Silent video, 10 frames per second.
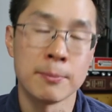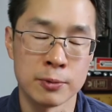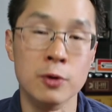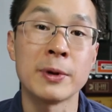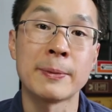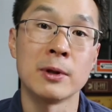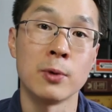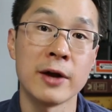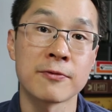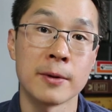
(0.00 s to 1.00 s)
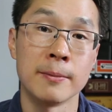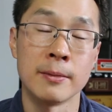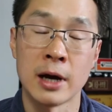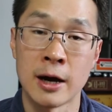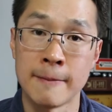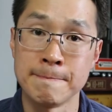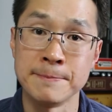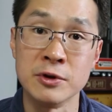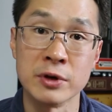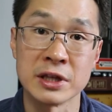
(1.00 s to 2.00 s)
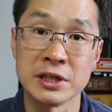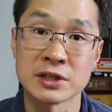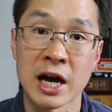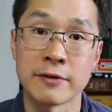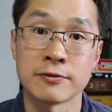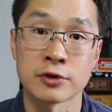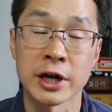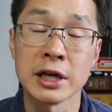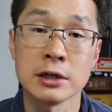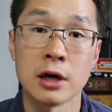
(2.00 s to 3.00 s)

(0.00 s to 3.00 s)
pull people away from um, doing these kind of trading,